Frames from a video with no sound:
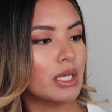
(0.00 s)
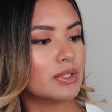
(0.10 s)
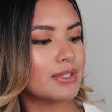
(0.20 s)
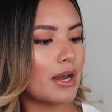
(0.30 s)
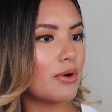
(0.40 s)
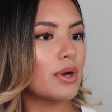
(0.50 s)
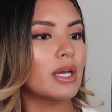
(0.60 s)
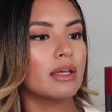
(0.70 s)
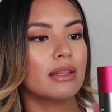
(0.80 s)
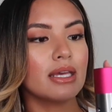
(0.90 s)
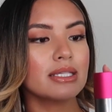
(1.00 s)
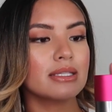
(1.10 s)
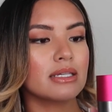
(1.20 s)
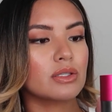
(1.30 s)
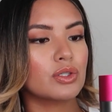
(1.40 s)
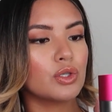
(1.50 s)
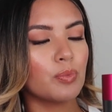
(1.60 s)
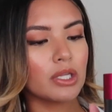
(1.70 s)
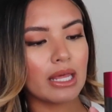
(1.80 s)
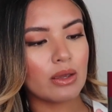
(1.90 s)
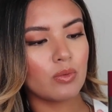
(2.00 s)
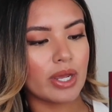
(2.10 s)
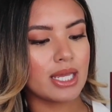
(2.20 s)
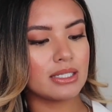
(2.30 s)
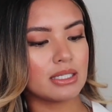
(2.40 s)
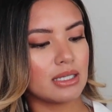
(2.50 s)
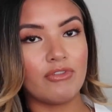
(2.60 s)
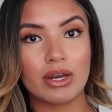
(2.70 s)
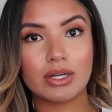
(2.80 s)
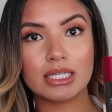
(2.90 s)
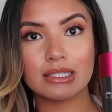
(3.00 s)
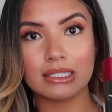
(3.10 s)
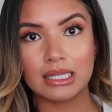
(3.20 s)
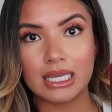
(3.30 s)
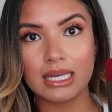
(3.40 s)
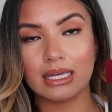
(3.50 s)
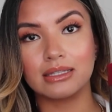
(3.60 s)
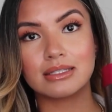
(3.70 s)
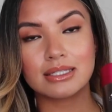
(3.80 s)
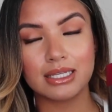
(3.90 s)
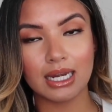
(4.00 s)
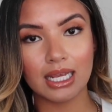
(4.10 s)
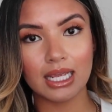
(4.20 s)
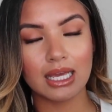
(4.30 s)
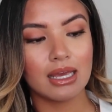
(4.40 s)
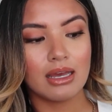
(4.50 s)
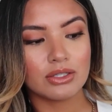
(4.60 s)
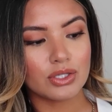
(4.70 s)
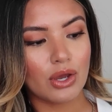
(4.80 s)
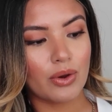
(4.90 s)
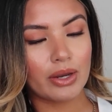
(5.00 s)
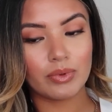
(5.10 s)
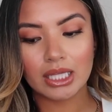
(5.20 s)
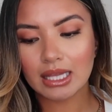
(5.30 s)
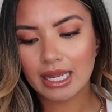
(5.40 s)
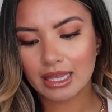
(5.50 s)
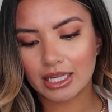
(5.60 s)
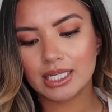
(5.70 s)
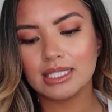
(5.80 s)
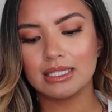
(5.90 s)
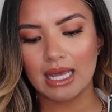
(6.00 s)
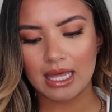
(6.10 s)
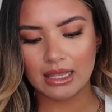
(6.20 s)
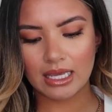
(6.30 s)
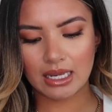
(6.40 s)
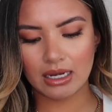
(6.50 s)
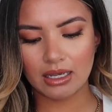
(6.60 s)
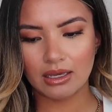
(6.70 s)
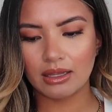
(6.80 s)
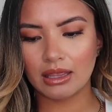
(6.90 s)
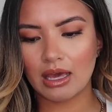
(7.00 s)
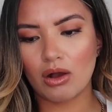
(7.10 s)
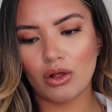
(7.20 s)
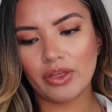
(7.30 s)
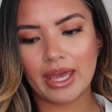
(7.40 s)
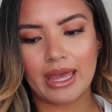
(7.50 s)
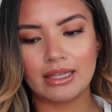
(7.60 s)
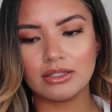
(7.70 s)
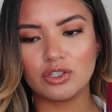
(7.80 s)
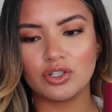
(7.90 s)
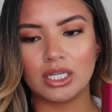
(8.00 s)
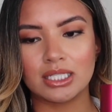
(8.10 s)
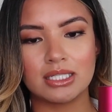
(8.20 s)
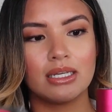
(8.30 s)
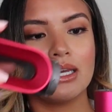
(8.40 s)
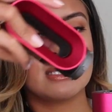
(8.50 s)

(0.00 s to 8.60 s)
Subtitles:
So this is super lightweight, very sleek and skinny, so I really like this. And then all the heads just